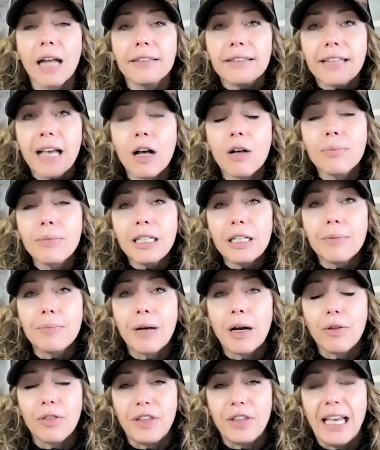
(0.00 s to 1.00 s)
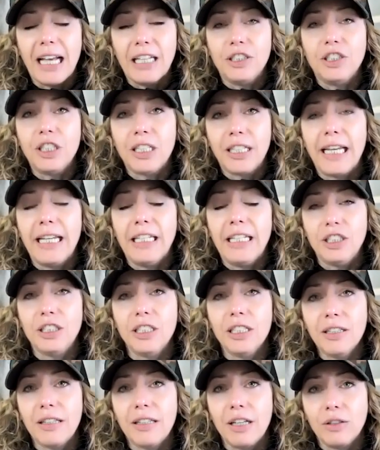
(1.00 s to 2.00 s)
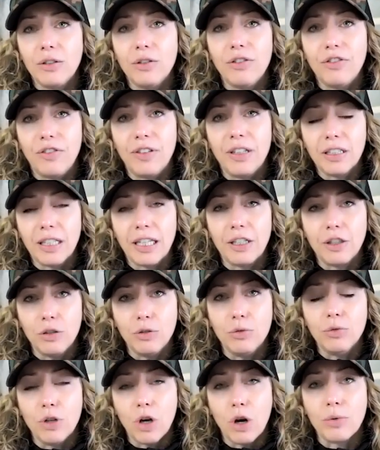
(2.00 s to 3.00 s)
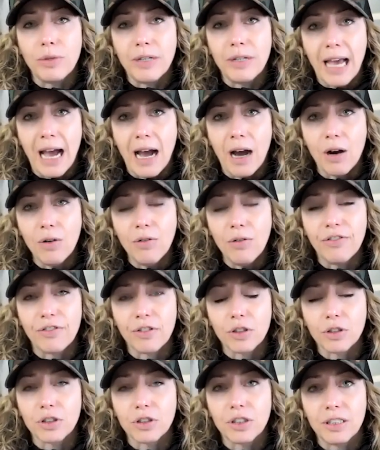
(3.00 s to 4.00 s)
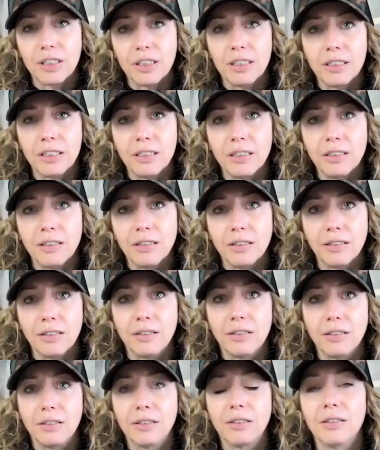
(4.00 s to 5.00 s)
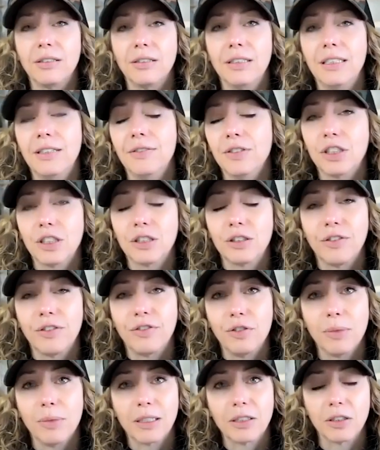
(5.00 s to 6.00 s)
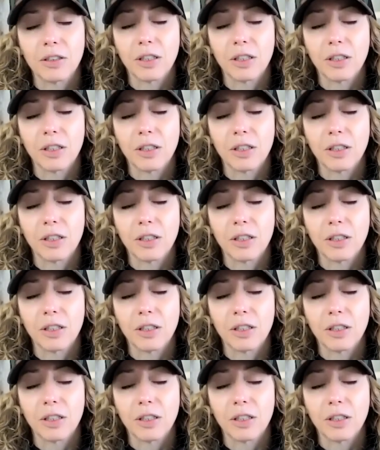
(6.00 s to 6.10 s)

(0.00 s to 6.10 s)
tell me about the education that you feel like you know now versus even just a few months